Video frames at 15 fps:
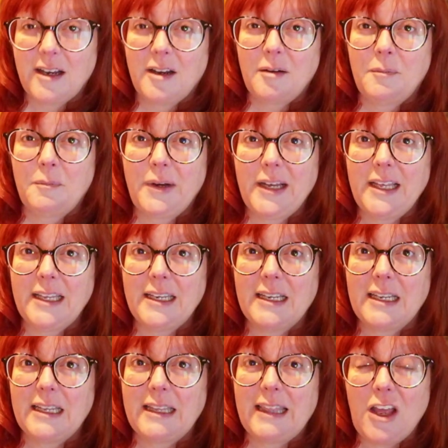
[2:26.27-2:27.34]
But
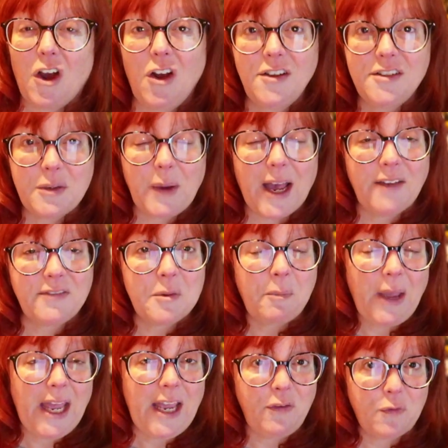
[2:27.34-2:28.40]
they also have to
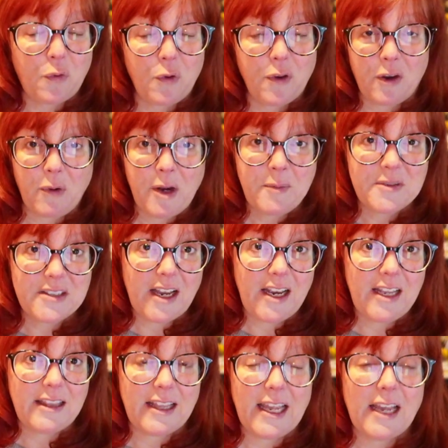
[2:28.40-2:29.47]
pay for their
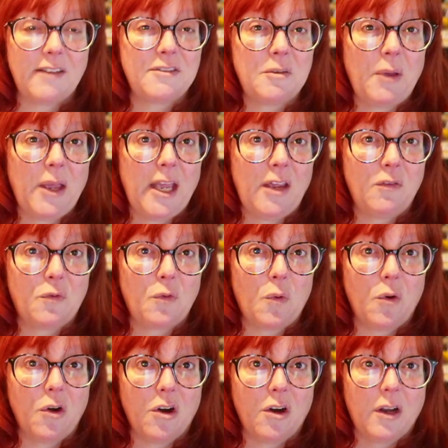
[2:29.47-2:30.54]
website, they have to pay
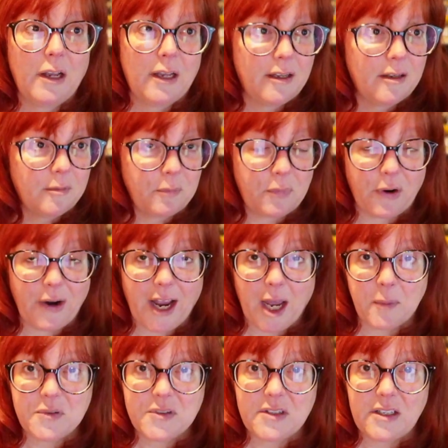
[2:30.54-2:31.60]
for
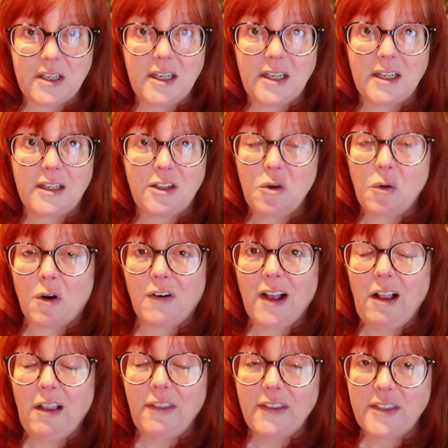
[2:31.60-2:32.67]
perhaps the
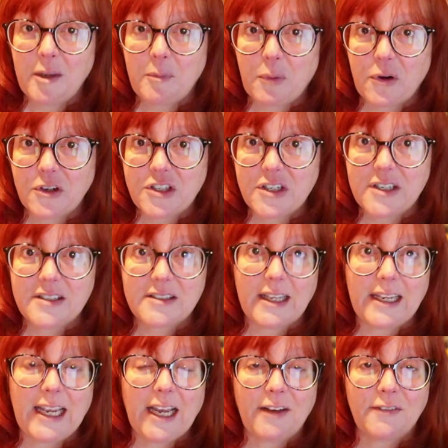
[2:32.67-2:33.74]
URL that they purchase,
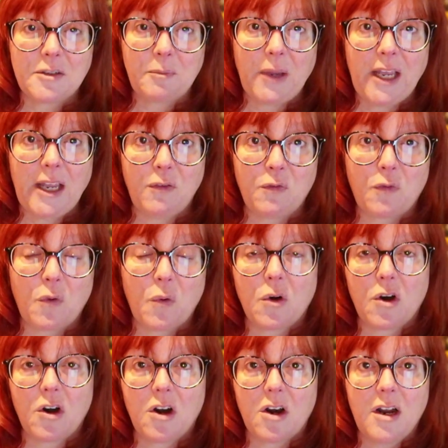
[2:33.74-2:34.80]
they have to pay
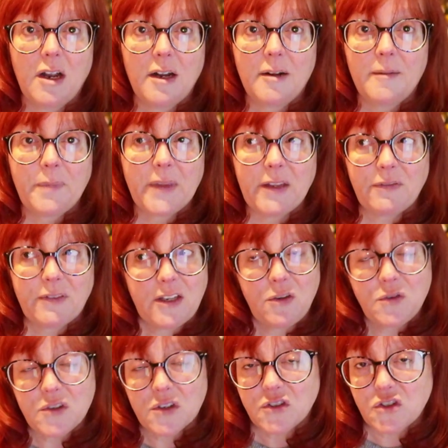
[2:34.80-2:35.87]
for if they
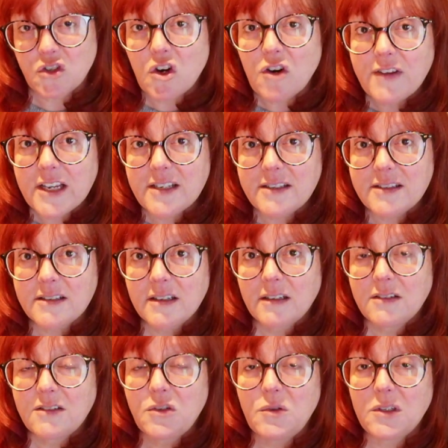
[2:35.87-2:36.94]
use a service
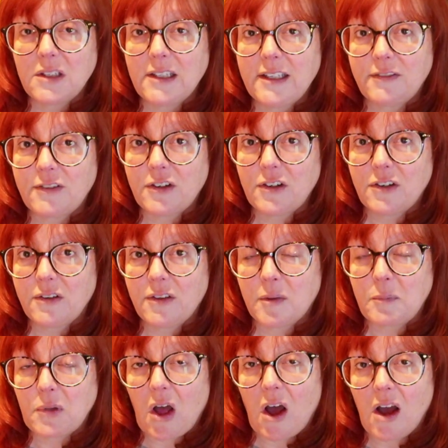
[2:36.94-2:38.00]
to deliver the
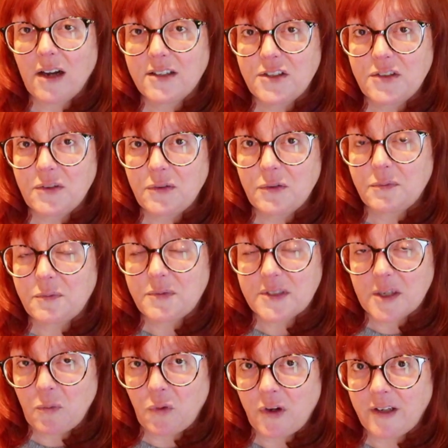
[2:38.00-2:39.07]
blog to
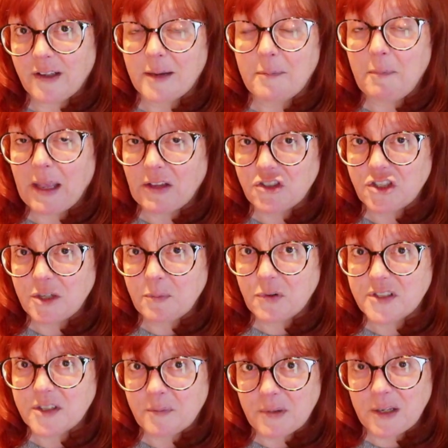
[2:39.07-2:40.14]
someone like MailChimp or
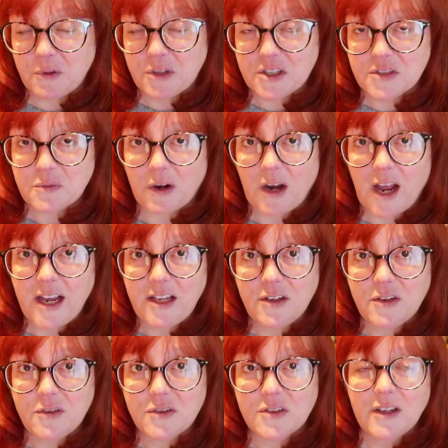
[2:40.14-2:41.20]
something, which is what I
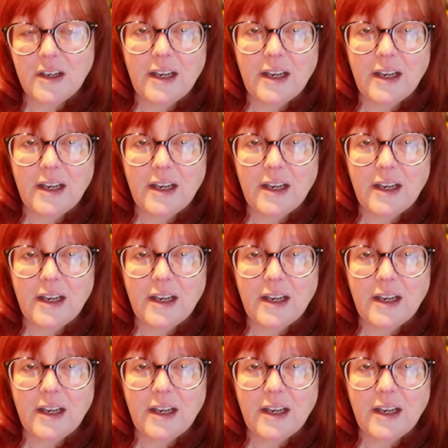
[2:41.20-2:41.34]
use.